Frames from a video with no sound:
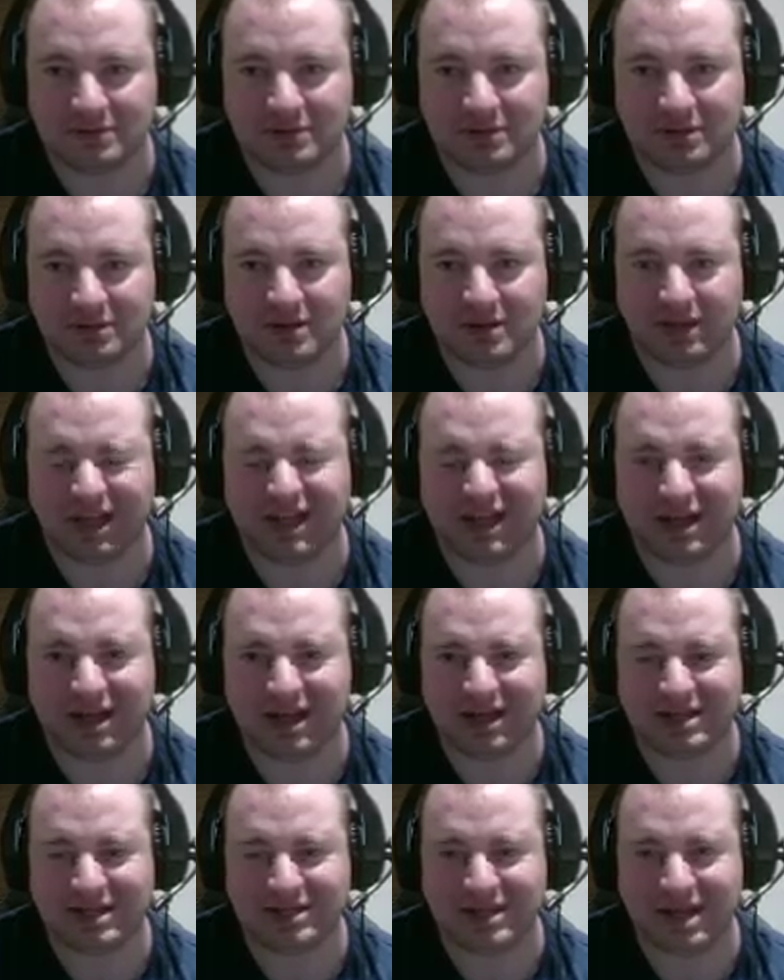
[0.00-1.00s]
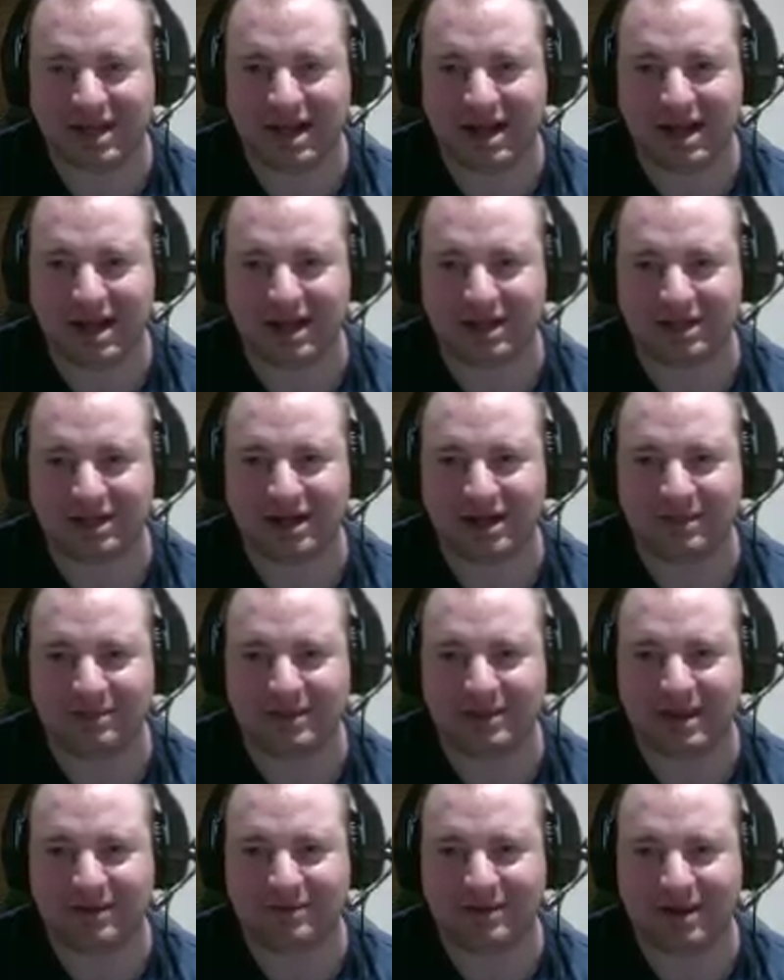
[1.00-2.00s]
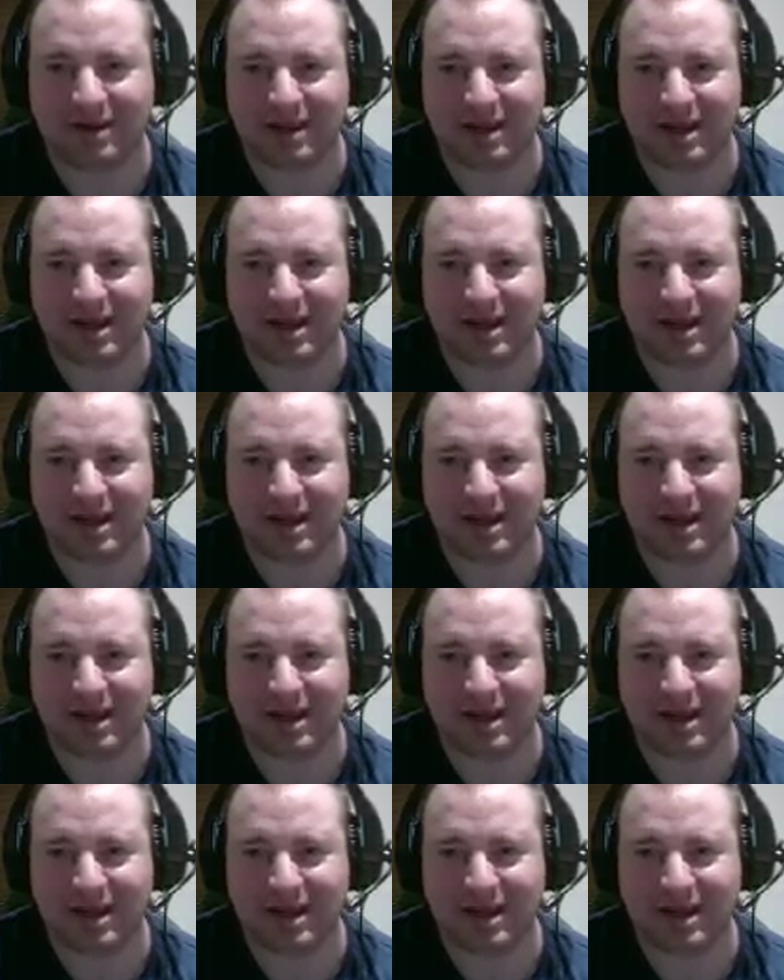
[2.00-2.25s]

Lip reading: Okay, nice. I timed that right.